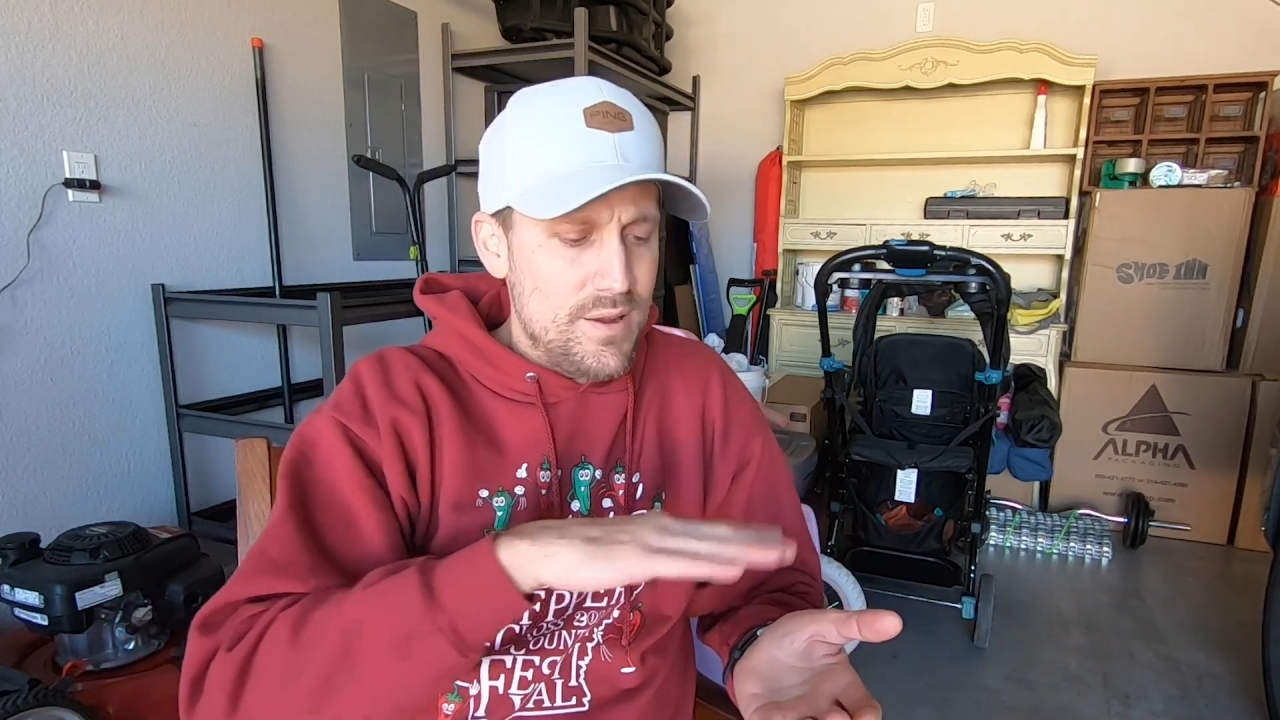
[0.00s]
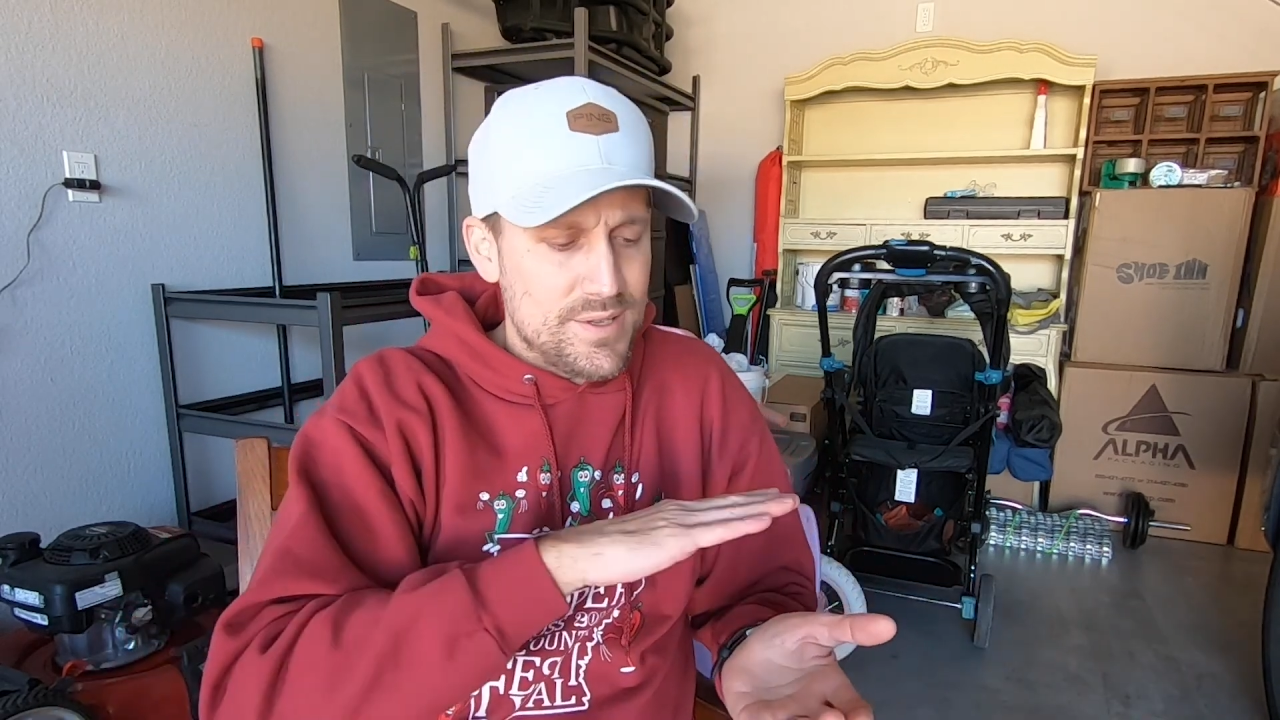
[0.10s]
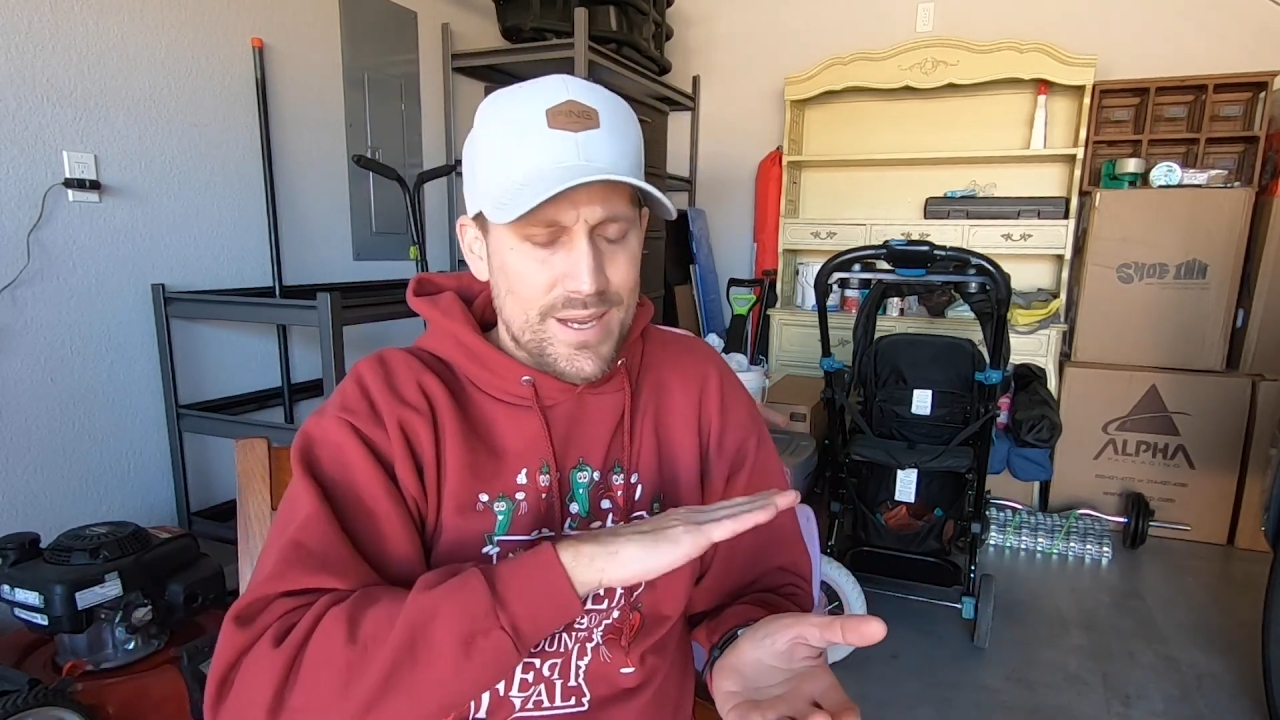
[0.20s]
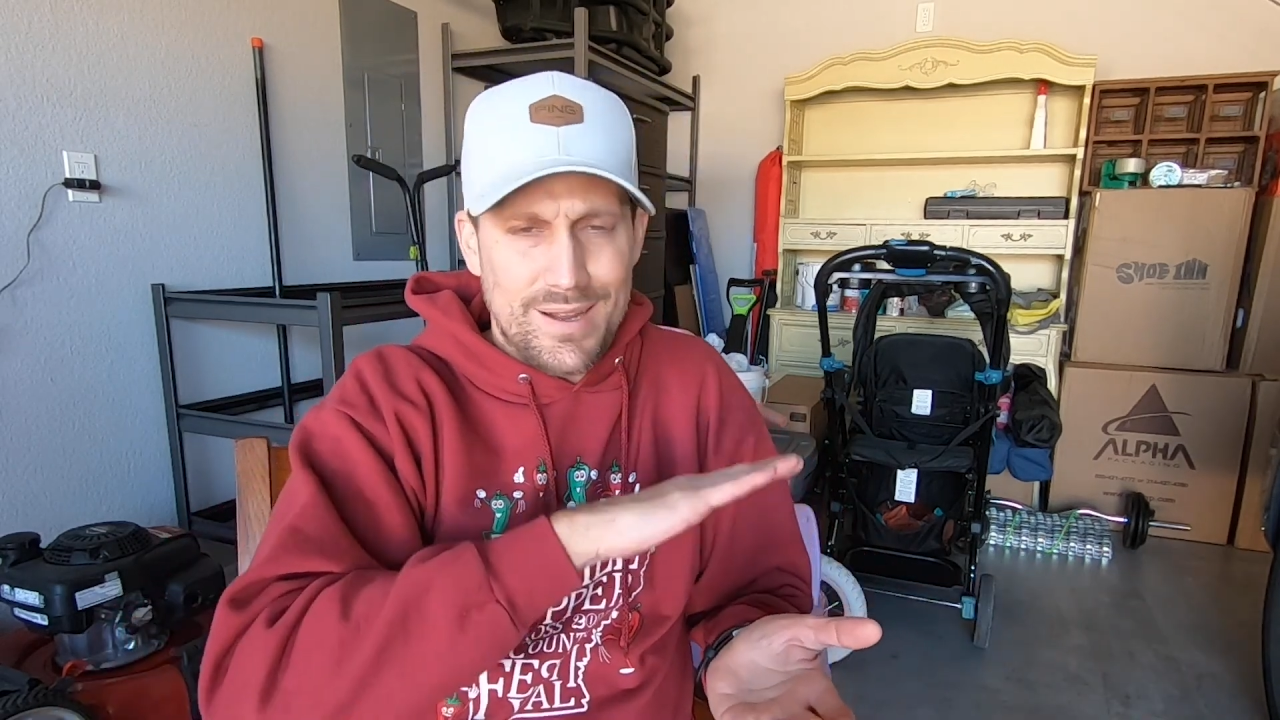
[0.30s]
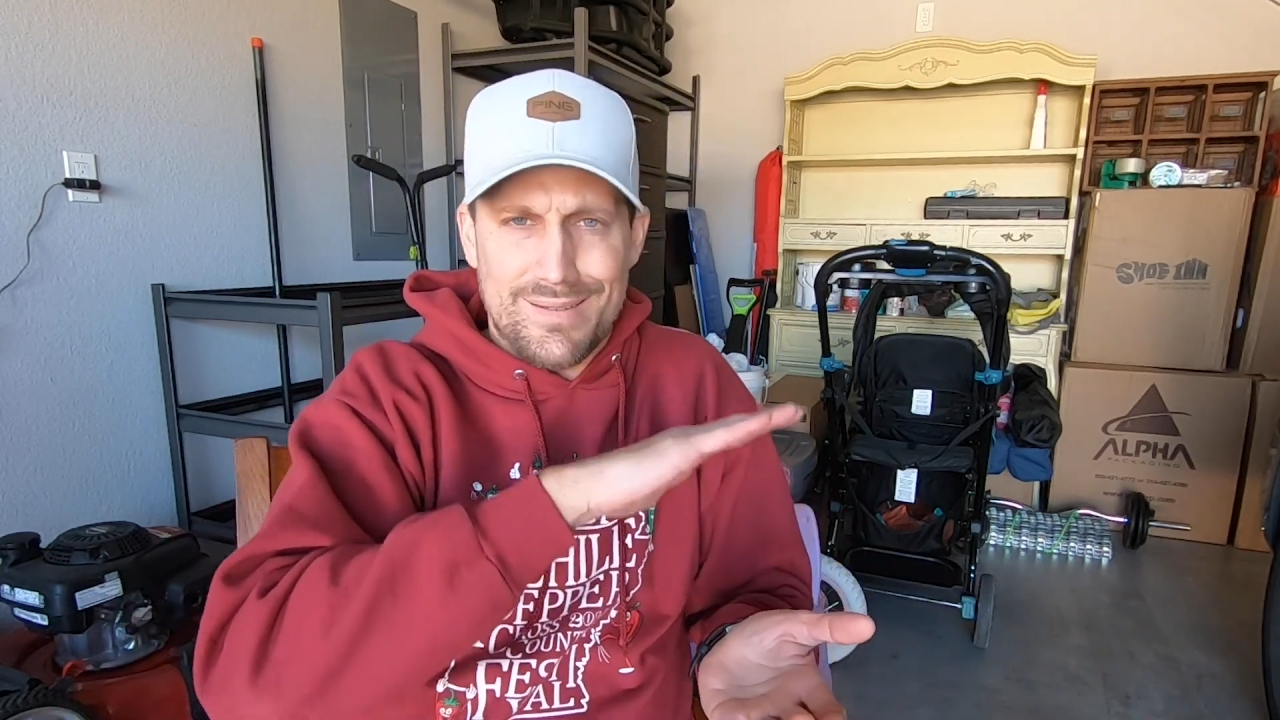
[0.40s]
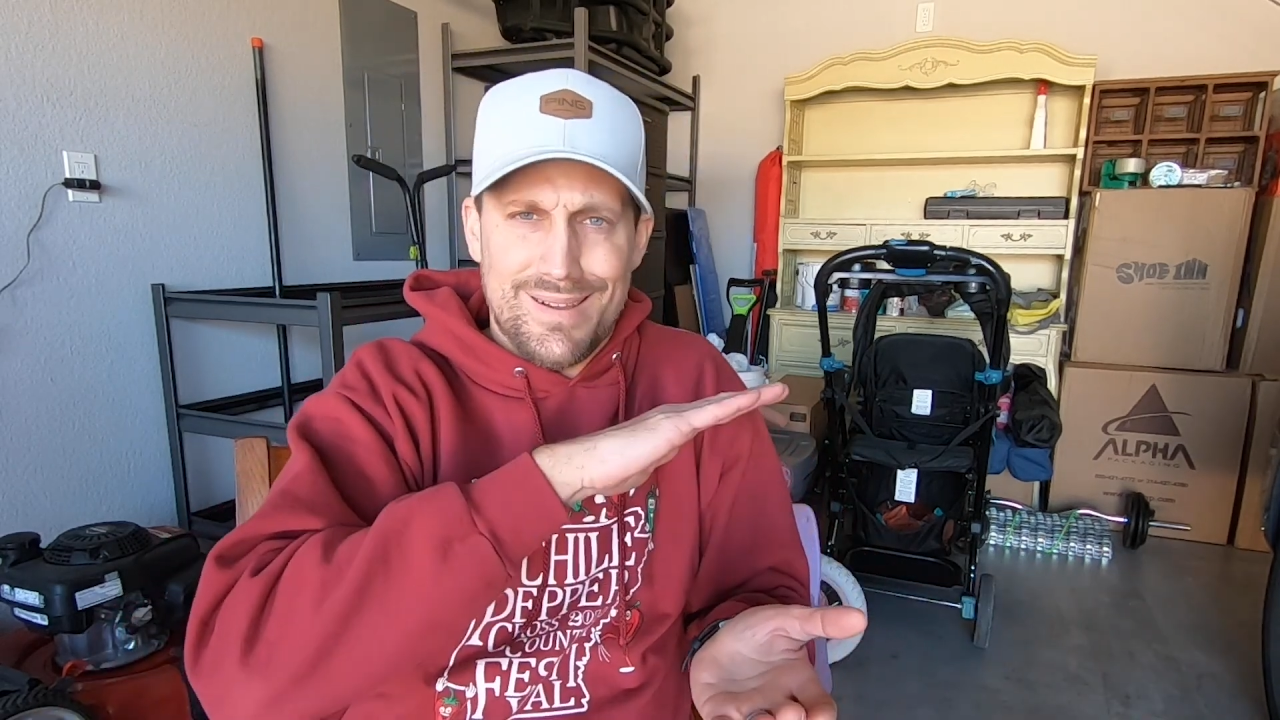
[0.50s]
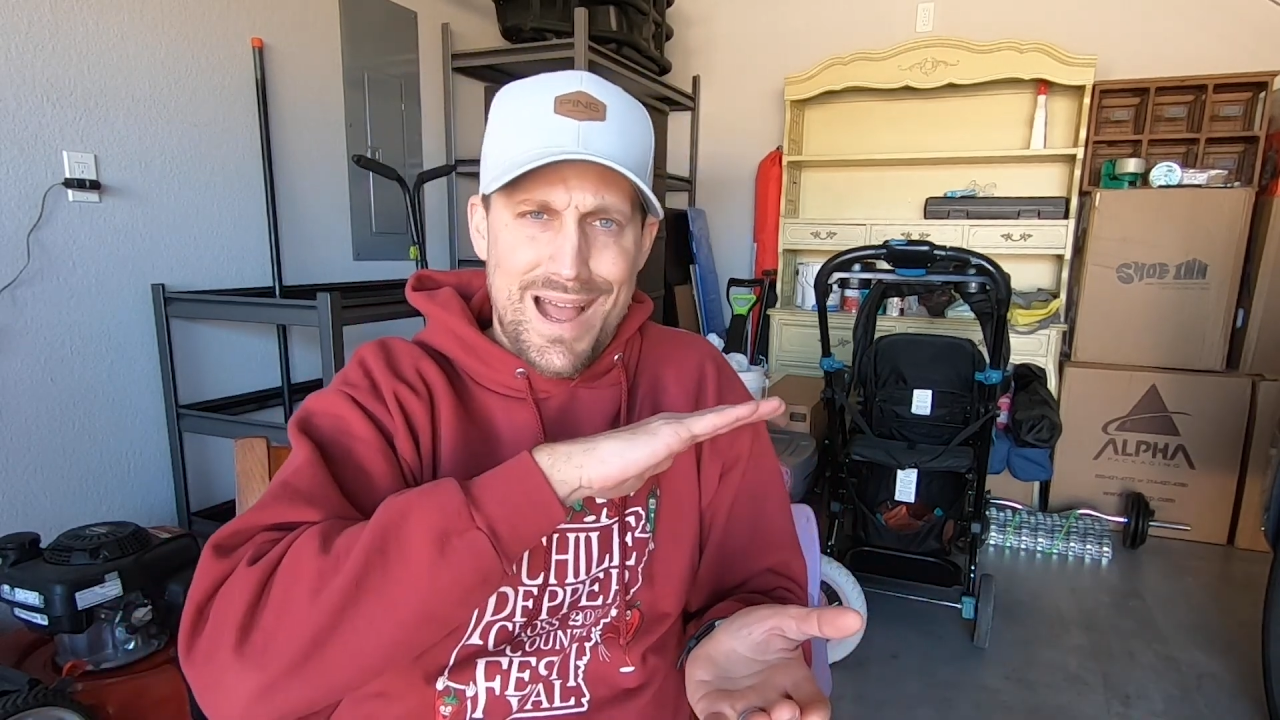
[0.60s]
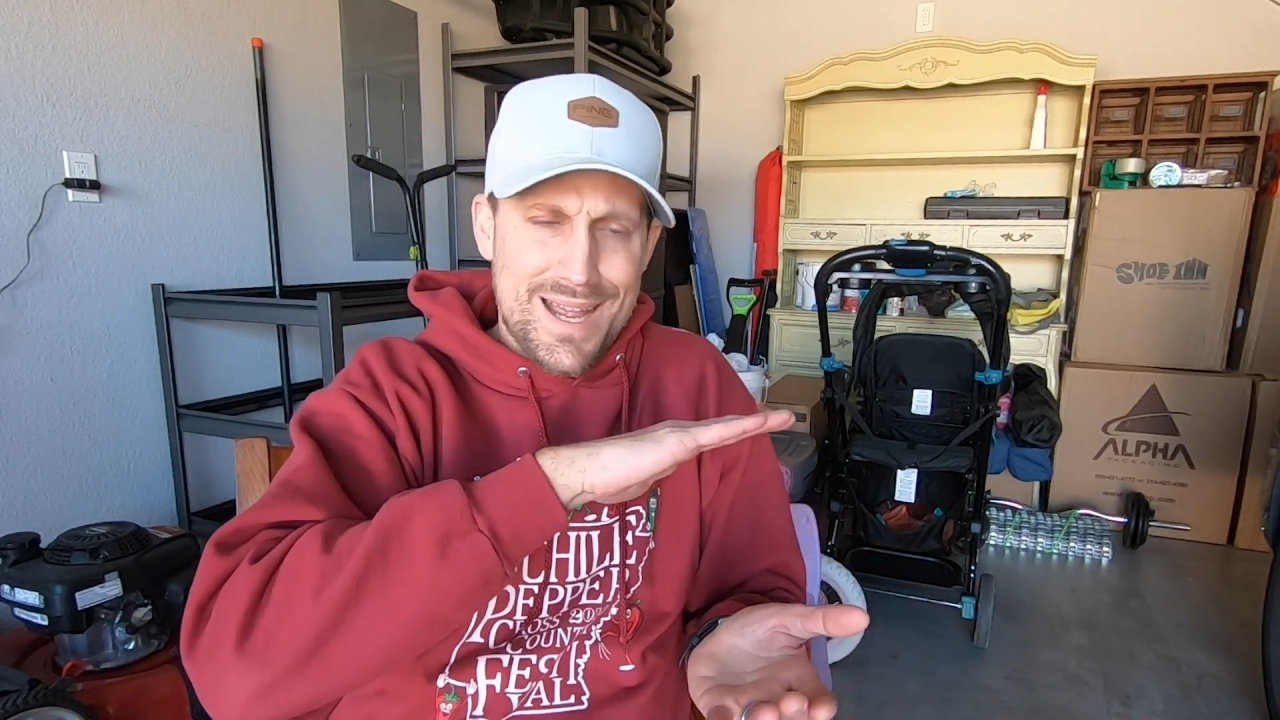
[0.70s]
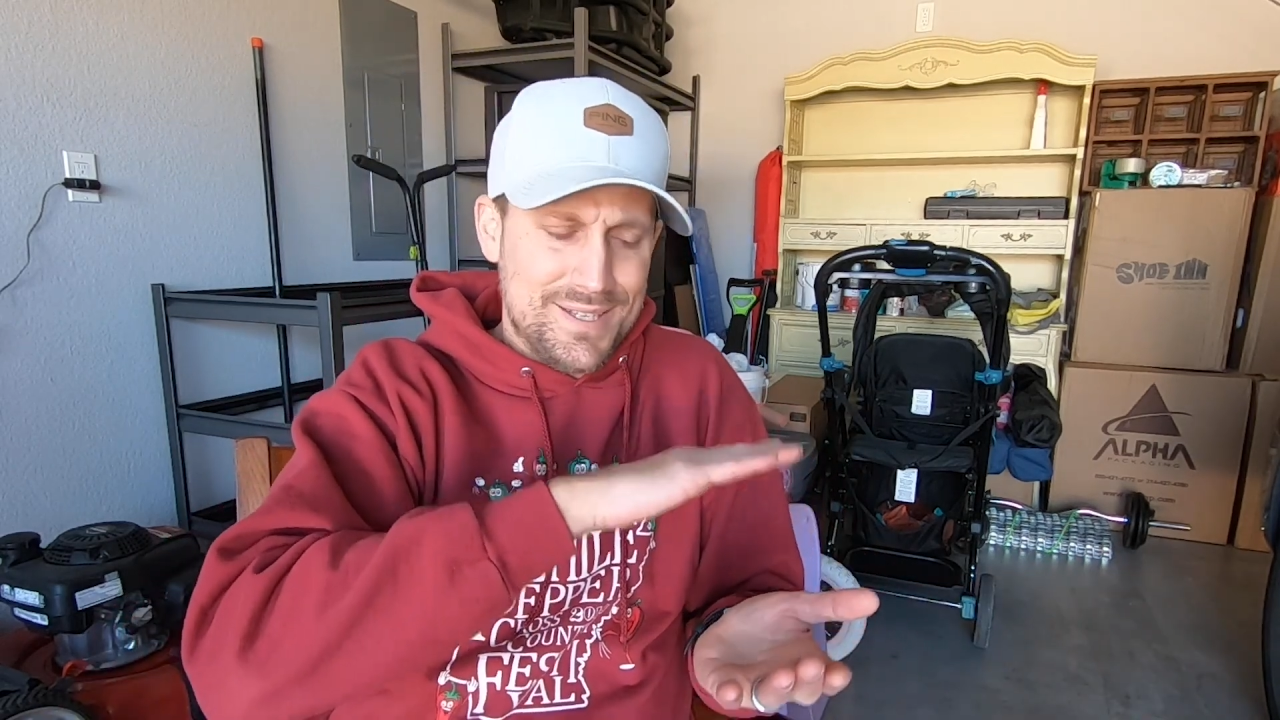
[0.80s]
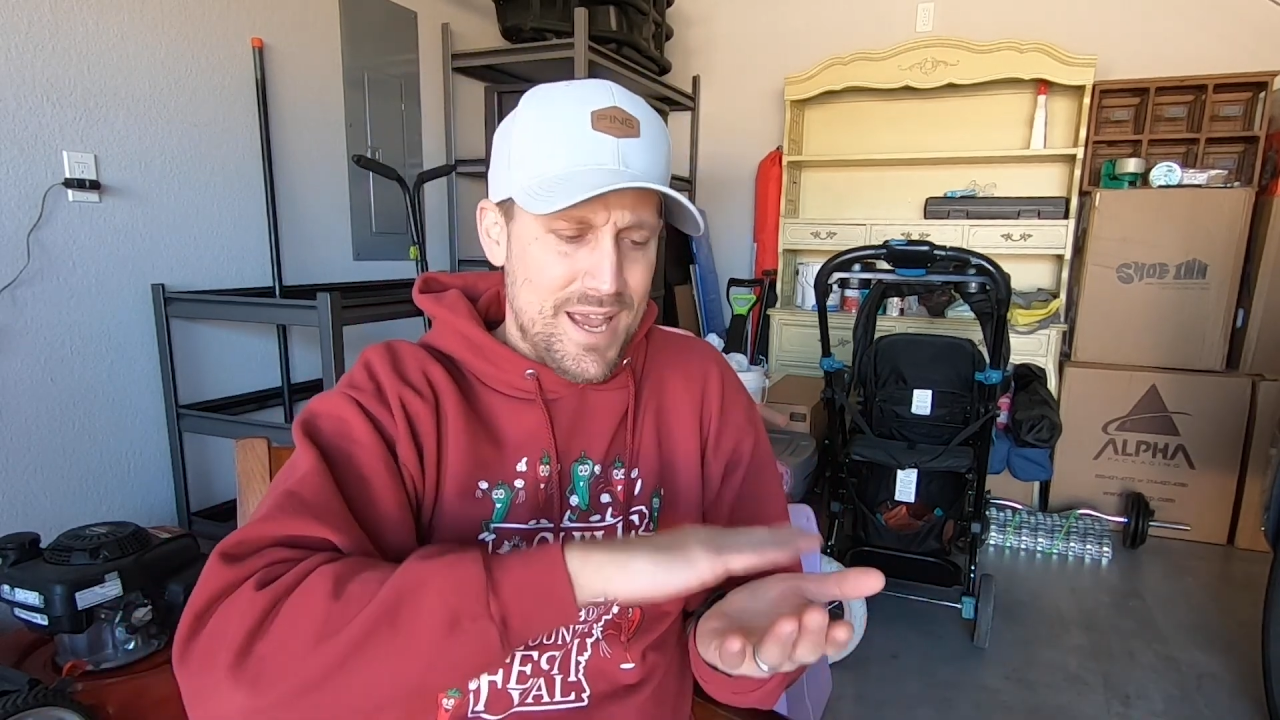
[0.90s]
It was like a glass